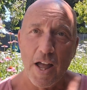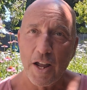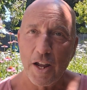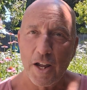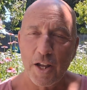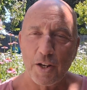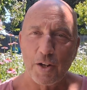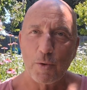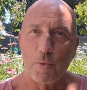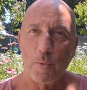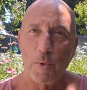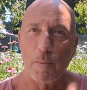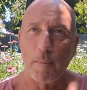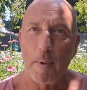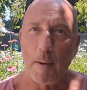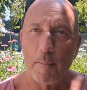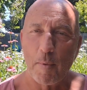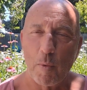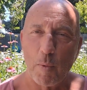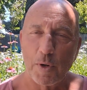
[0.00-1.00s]
Can you
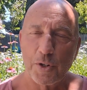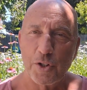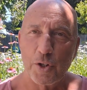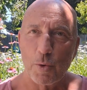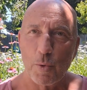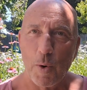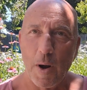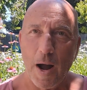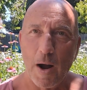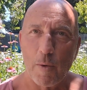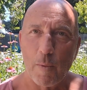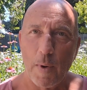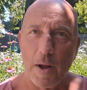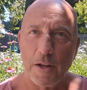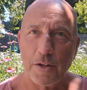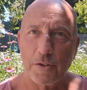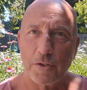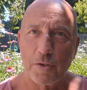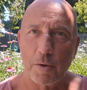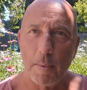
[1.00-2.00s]
remember what you were
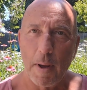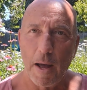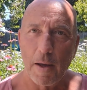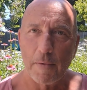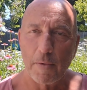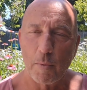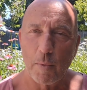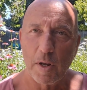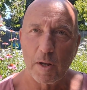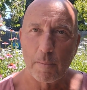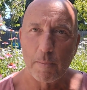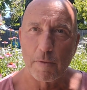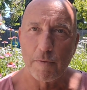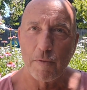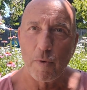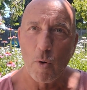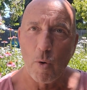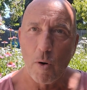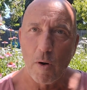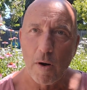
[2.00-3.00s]
outraged about the week
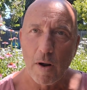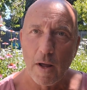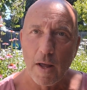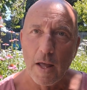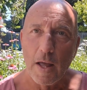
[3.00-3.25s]
before?